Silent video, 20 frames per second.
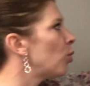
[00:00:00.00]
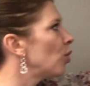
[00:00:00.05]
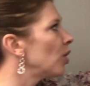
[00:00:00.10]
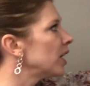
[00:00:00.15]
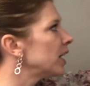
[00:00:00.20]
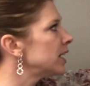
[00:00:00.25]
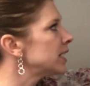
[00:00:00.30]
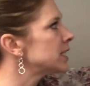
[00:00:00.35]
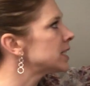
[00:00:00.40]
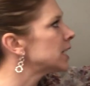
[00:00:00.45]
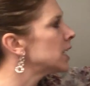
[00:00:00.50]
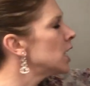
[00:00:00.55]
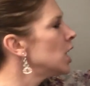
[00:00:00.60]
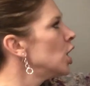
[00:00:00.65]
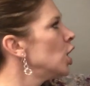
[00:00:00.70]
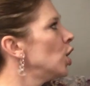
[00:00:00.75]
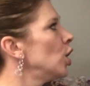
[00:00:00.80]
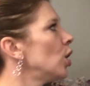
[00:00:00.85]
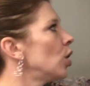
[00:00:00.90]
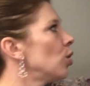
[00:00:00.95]
point,
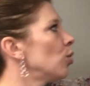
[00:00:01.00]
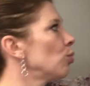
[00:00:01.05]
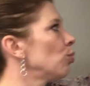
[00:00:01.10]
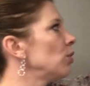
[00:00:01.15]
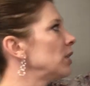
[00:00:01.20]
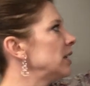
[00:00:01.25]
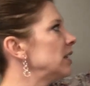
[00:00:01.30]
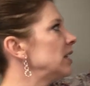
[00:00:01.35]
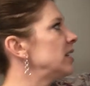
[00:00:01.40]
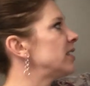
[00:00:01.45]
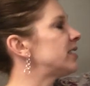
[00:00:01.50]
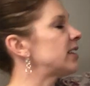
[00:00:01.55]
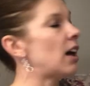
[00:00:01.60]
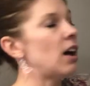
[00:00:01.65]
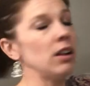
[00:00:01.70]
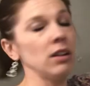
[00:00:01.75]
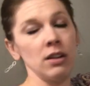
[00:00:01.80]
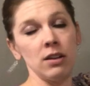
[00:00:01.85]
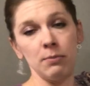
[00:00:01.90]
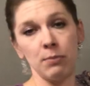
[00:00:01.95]
a really
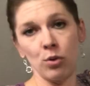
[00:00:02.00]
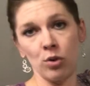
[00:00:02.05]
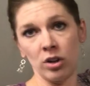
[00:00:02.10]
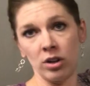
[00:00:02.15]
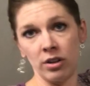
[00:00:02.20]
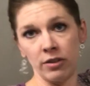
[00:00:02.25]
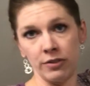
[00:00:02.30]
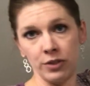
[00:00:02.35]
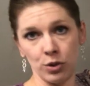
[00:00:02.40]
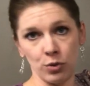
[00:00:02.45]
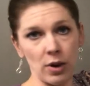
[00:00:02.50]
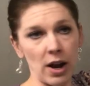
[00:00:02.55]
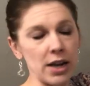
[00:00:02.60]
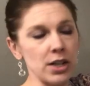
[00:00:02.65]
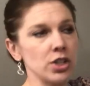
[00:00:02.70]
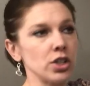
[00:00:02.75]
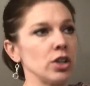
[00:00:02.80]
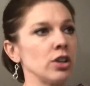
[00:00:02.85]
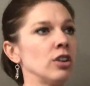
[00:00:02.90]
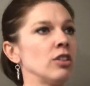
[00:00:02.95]
solid board of
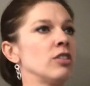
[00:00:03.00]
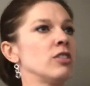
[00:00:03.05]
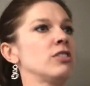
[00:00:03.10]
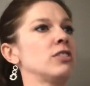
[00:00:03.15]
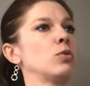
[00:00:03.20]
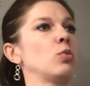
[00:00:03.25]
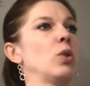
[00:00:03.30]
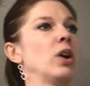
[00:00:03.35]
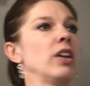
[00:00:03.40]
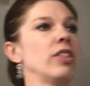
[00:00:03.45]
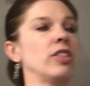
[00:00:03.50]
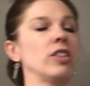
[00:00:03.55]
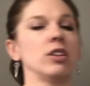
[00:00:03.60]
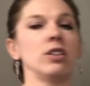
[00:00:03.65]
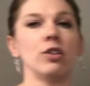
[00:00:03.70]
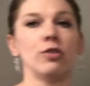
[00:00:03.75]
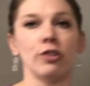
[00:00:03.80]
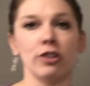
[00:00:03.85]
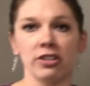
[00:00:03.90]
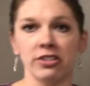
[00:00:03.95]
directors with a
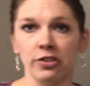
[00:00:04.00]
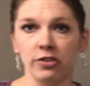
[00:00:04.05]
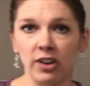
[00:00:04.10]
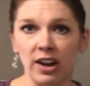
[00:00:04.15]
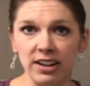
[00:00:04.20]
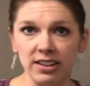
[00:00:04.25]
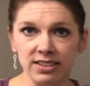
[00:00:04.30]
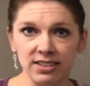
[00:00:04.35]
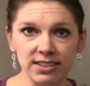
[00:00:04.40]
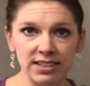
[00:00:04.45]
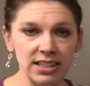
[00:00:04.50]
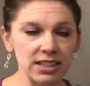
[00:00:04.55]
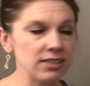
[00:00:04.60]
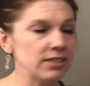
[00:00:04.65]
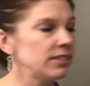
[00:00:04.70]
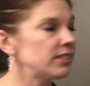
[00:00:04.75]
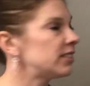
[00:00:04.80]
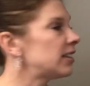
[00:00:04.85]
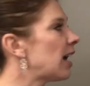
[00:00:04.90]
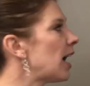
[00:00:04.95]
diversified
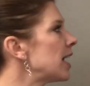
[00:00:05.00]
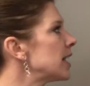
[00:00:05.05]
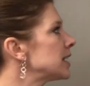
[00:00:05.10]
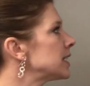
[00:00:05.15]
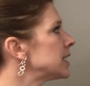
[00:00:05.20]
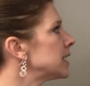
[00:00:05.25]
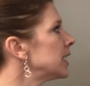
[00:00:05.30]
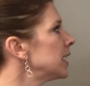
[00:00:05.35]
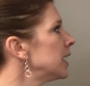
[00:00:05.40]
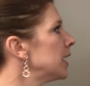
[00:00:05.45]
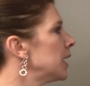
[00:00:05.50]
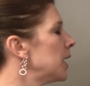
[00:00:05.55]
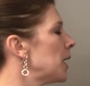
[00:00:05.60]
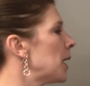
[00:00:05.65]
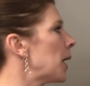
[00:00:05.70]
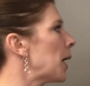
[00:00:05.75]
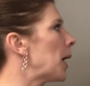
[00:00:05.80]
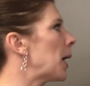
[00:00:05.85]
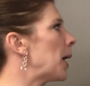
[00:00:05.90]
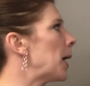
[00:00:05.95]
skill set.
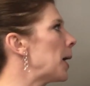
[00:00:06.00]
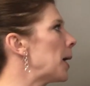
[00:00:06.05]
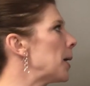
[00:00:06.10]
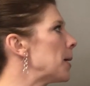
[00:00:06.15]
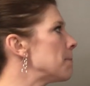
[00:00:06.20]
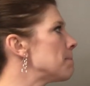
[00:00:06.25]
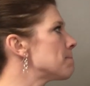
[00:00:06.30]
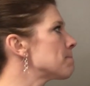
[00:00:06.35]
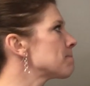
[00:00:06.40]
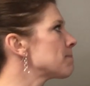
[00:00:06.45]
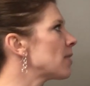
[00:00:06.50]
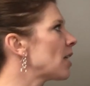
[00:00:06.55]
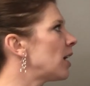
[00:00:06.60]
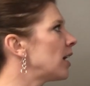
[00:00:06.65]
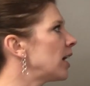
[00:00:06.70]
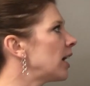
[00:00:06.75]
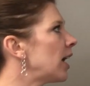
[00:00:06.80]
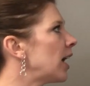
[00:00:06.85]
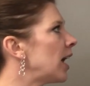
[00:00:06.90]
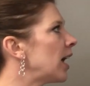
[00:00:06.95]

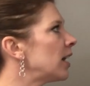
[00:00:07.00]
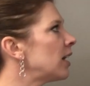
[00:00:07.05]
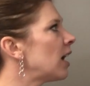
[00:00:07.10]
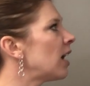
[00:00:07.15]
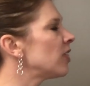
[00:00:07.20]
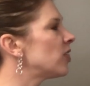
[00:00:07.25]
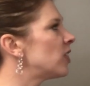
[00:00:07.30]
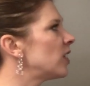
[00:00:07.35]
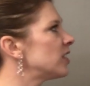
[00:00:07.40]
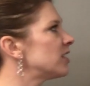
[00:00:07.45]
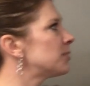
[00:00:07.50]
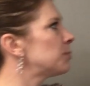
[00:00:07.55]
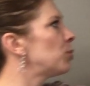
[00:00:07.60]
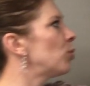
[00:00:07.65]
And at this